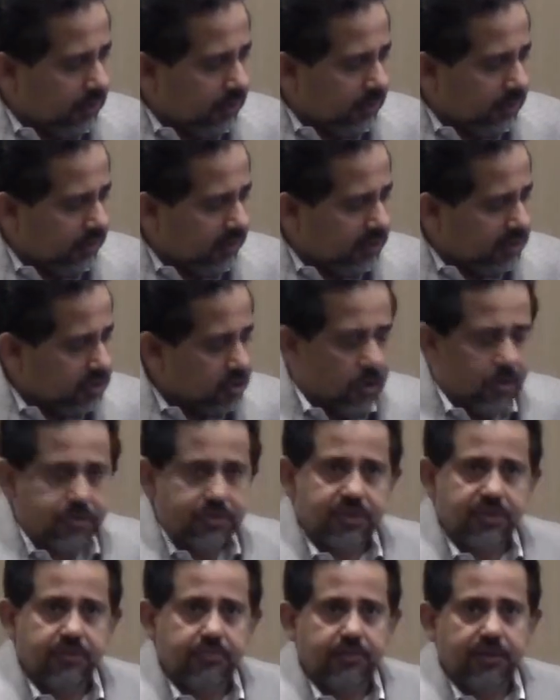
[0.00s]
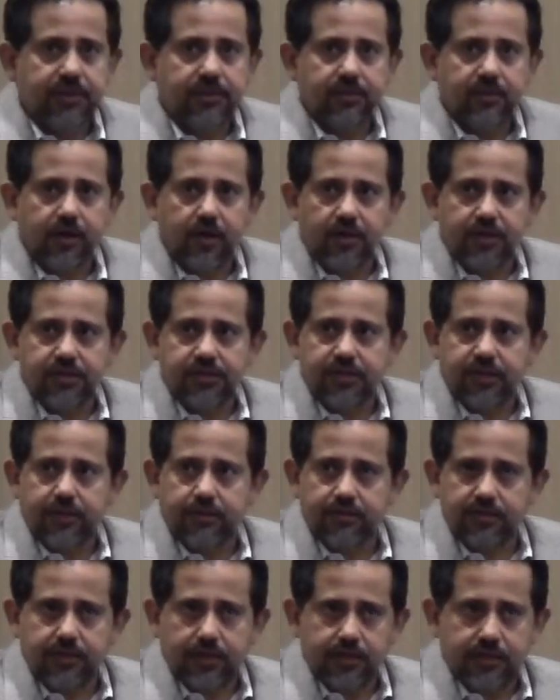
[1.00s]
that is hosted by the College of
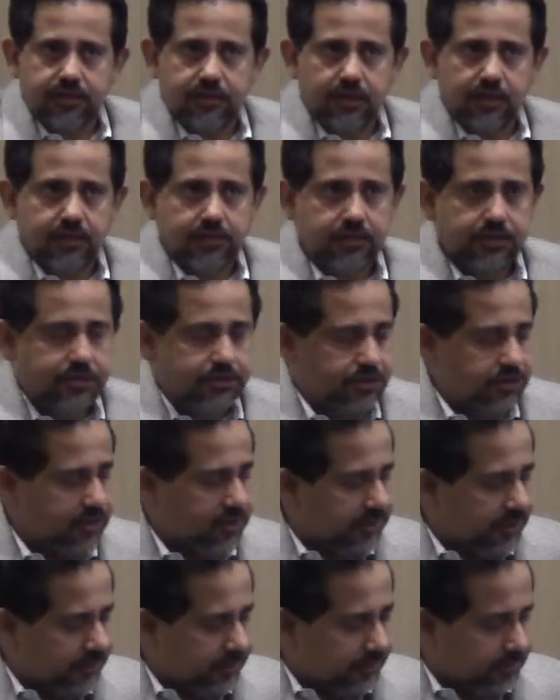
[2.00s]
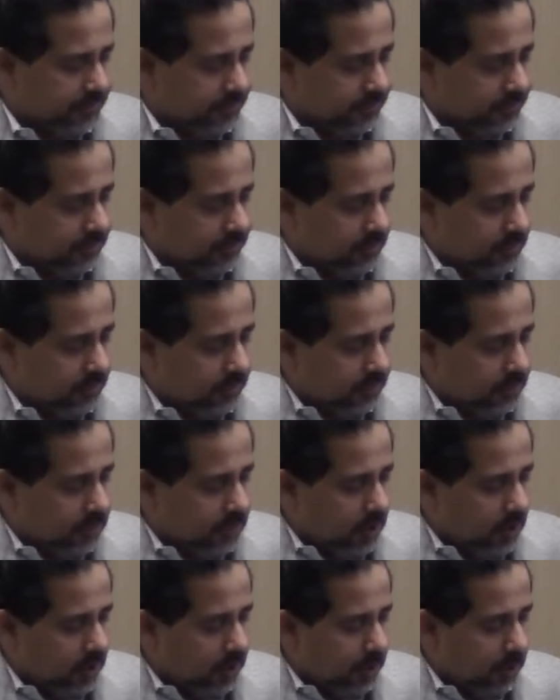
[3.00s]
Nanoscale Science and Engineering.
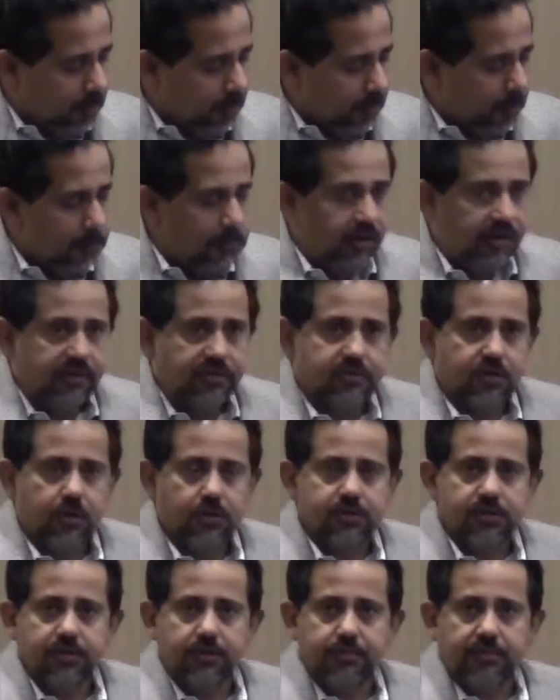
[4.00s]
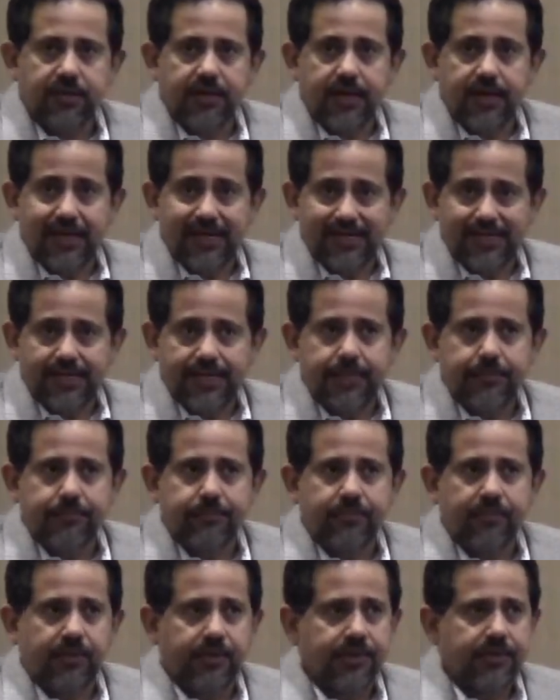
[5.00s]
It is hosted by
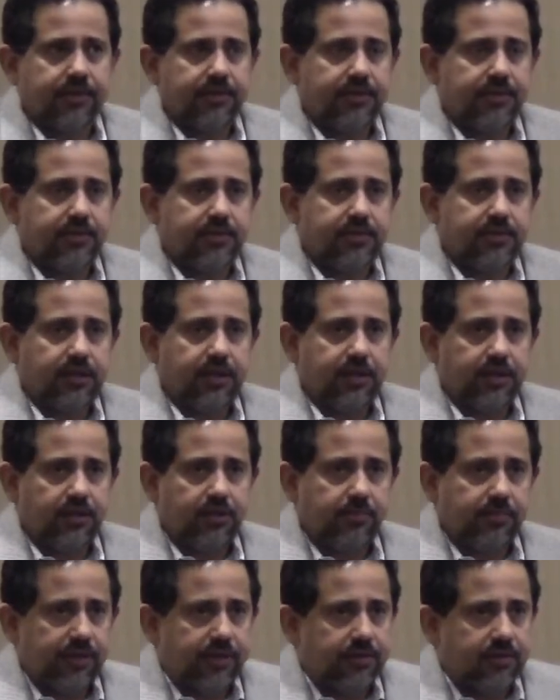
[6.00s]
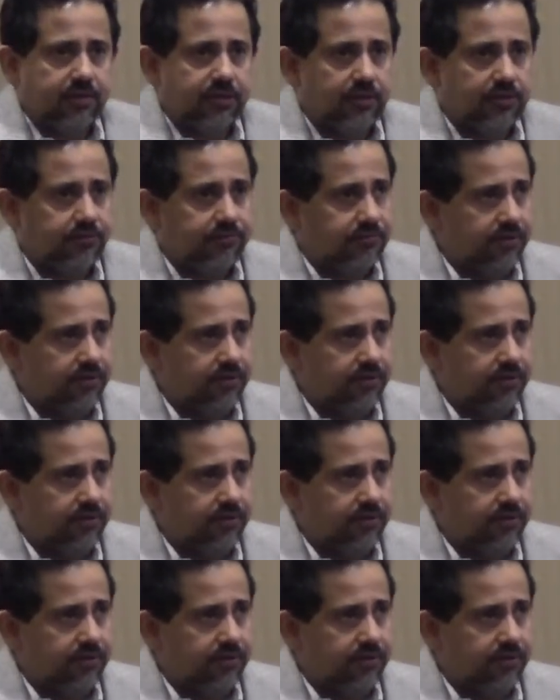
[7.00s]
iCLEAN. iCLEAN is the incubator that's